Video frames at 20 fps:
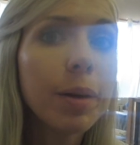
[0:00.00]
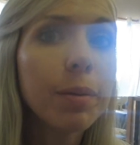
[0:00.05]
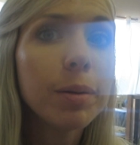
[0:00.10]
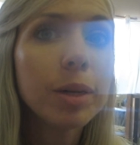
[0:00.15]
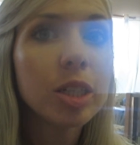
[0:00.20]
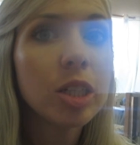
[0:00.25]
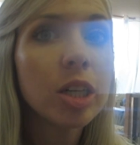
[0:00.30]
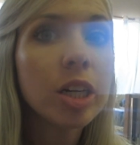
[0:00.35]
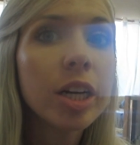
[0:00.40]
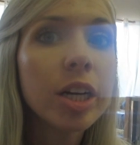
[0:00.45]
able
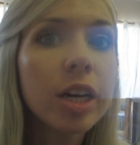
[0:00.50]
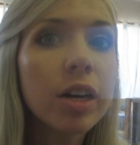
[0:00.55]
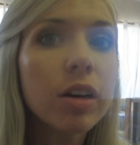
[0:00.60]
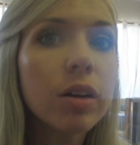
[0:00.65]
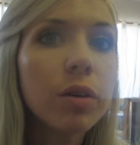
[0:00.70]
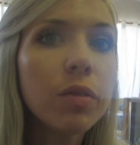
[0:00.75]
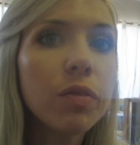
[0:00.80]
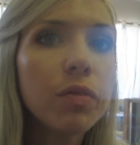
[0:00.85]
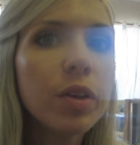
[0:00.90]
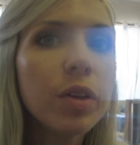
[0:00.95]
to turn it
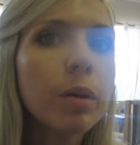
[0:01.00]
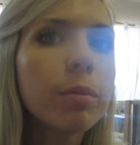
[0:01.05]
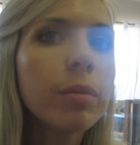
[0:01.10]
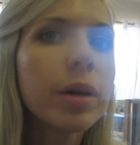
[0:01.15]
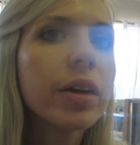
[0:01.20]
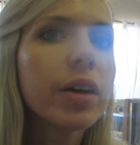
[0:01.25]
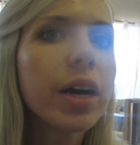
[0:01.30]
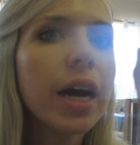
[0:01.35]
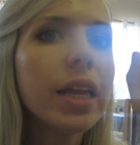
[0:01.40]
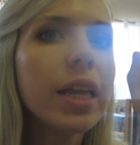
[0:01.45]
on and film
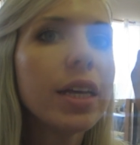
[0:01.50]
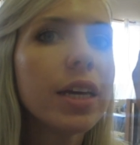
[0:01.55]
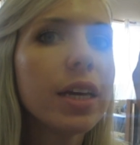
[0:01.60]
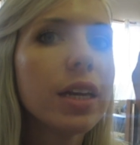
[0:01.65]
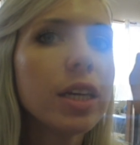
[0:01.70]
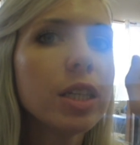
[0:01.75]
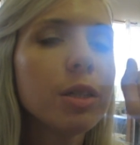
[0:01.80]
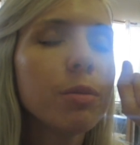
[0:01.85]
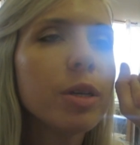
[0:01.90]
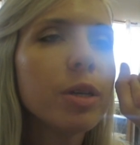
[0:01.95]
like right
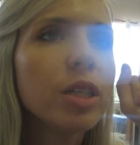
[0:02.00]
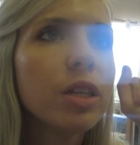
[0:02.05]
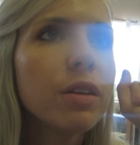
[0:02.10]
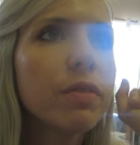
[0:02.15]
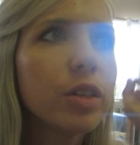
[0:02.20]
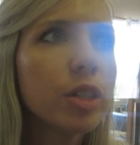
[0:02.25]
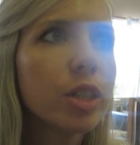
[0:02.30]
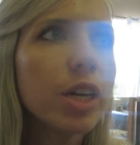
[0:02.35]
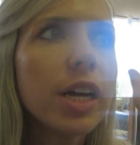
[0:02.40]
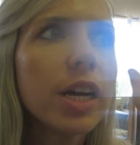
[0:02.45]
then, especially if
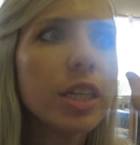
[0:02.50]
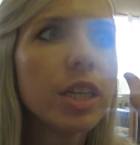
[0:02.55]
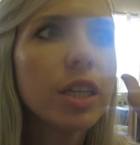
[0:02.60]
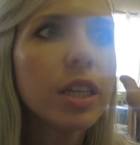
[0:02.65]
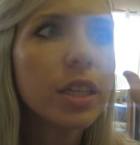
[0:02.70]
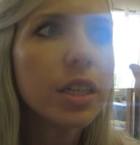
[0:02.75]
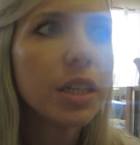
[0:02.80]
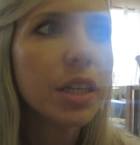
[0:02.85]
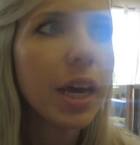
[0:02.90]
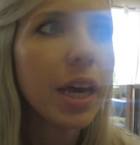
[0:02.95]
you're trying to
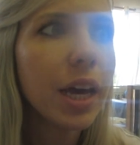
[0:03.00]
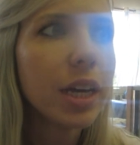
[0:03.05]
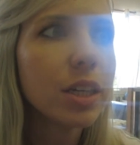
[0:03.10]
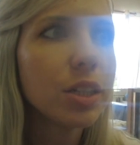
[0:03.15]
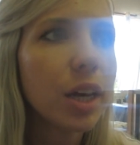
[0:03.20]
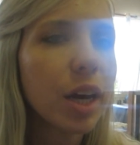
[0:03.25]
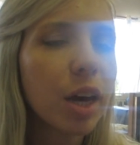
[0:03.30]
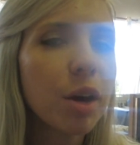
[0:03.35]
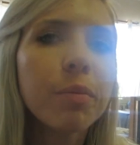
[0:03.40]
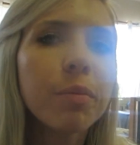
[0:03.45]
catch
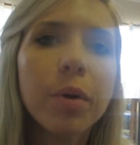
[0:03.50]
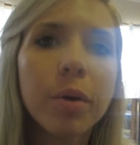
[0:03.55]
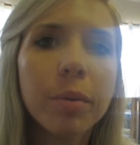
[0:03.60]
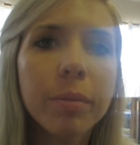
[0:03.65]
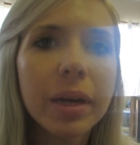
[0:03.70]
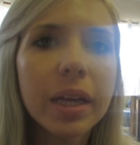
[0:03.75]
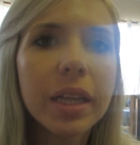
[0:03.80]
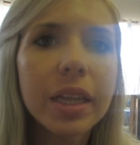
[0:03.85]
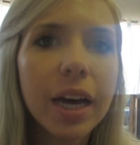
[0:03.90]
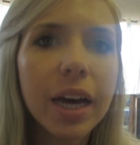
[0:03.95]
like a
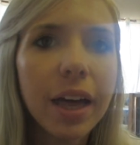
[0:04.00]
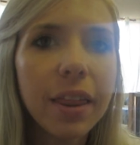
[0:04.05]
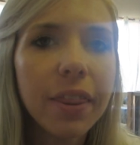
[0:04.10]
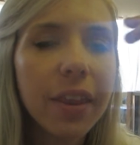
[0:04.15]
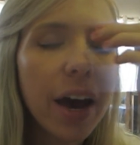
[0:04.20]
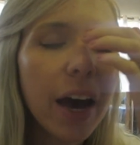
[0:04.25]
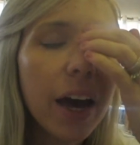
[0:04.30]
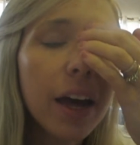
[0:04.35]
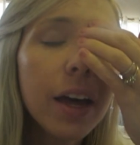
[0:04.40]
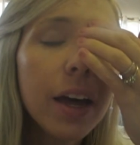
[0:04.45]
moment like
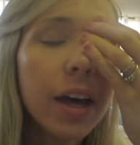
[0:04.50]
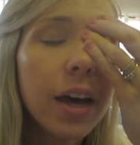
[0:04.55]
that.